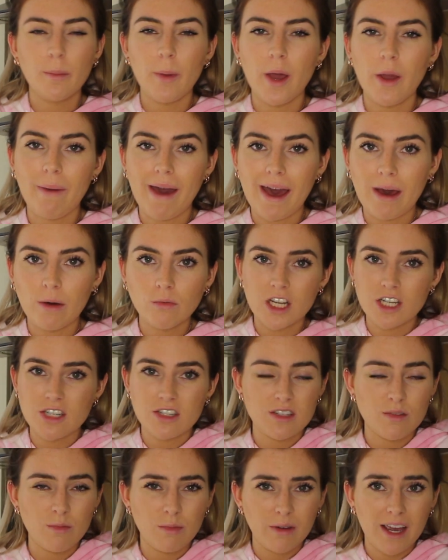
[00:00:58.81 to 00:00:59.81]
the boat out and
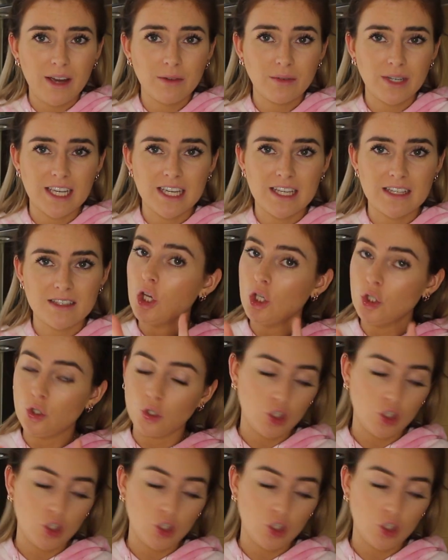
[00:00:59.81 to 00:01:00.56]
do some brownies.